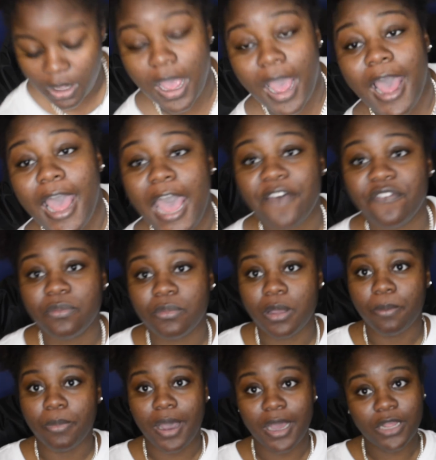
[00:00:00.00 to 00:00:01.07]
I have them in
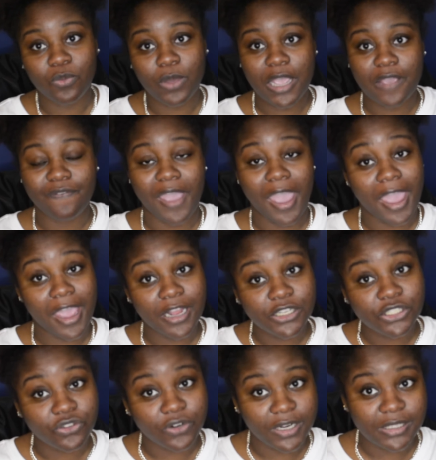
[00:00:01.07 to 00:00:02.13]
body wave and
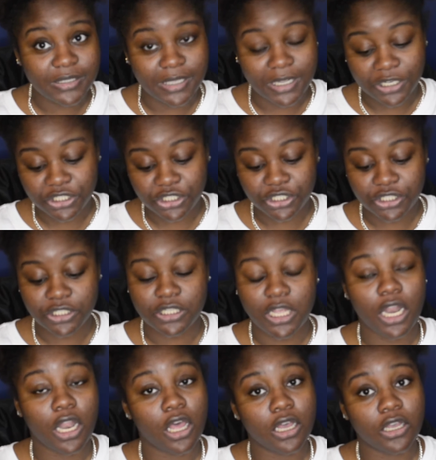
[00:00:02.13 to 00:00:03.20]
straight textures,
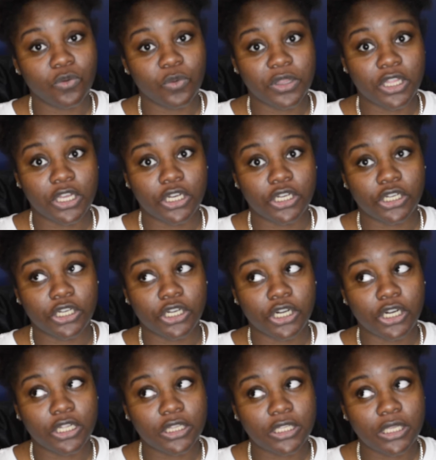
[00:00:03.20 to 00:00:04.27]
along with a
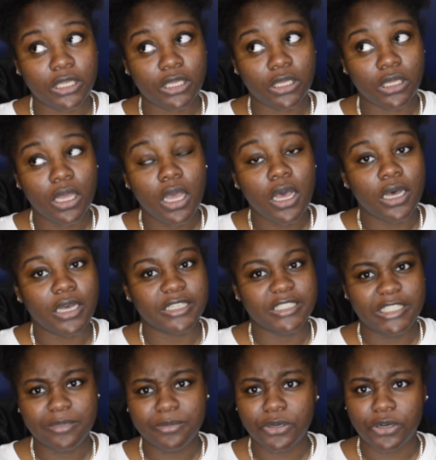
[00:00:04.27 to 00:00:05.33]

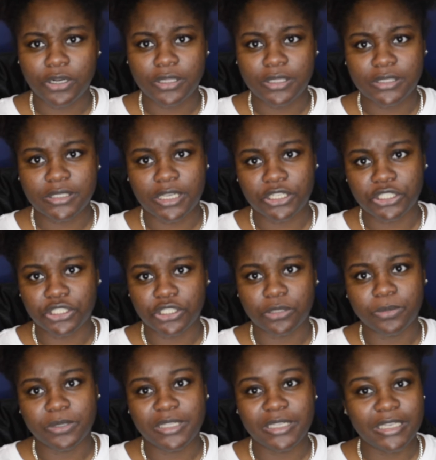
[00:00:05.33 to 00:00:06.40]
deep curly texture.
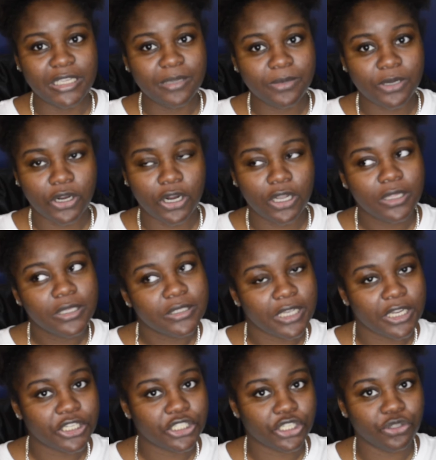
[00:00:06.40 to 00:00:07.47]
But the deep curly
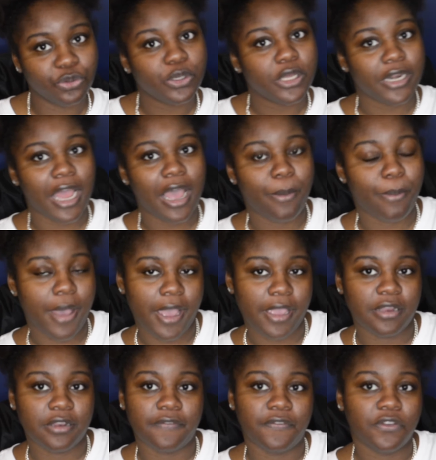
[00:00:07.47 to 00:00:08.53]
texture you cannot buy
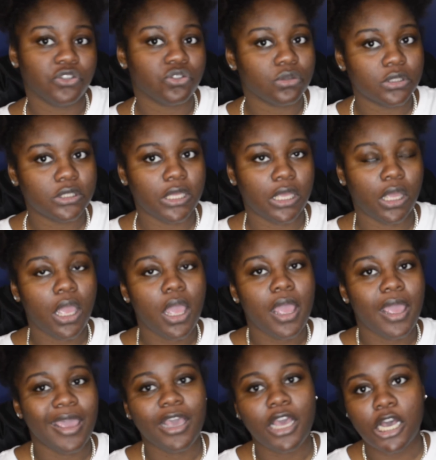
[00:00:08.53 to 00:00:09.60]
individually.
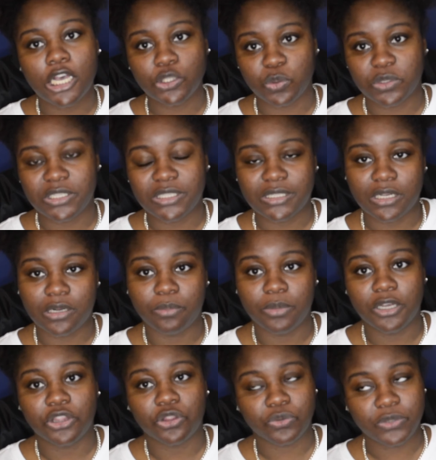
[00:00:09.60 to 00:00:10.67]
It comes with a
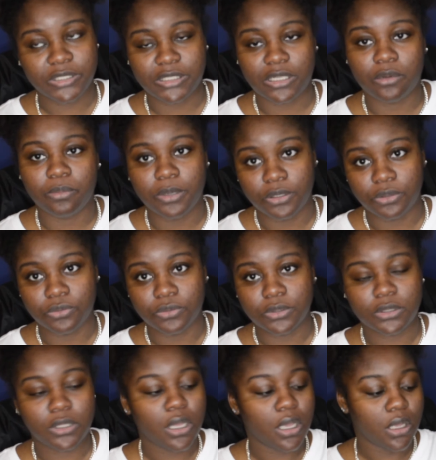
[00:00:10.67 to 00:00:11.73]
3 set of bundles.
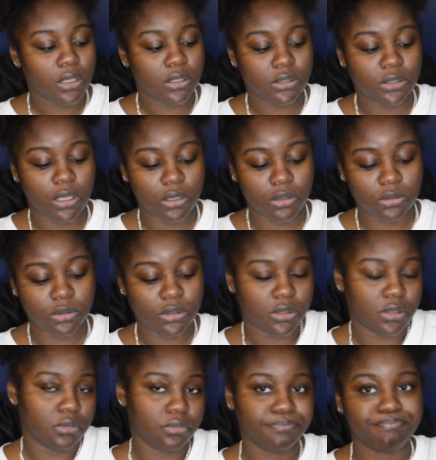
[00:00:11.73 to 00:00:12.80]
So, you
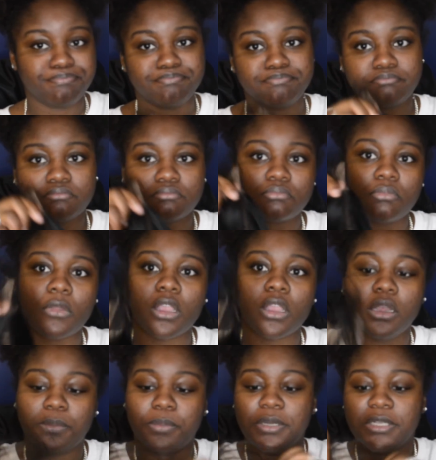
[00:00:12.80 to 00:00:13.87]
know,
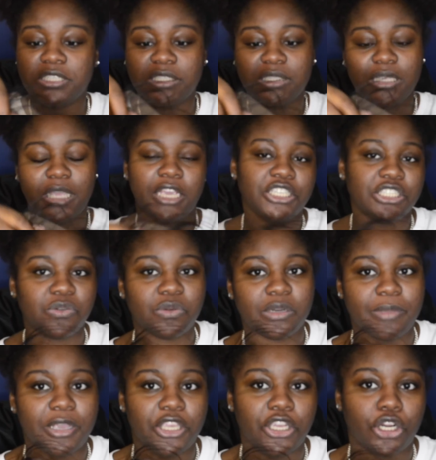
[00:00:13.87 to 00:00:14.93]
but just in case you want to
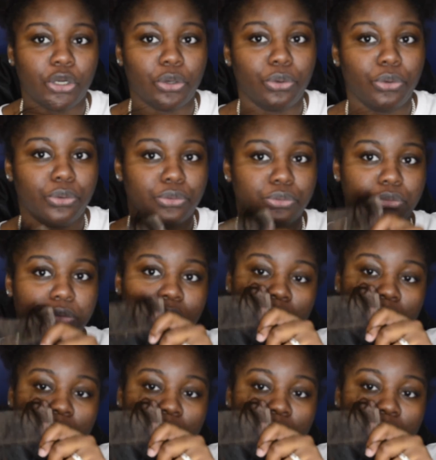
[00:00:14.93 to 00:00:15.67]
make your own